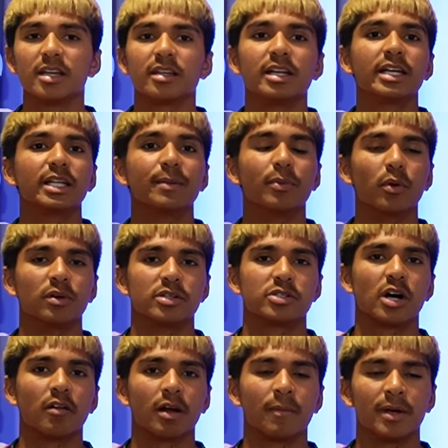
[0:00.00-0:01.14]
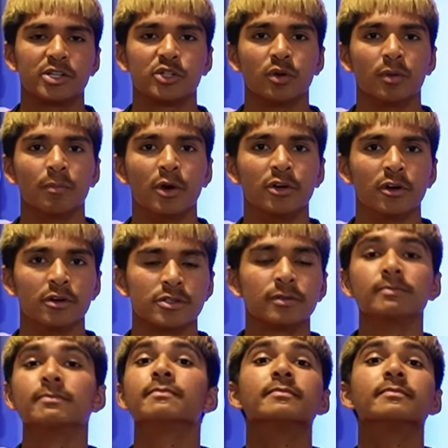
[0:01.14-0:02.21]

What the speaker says: Then you get the ball into Tyreek Mitchell and Munoz.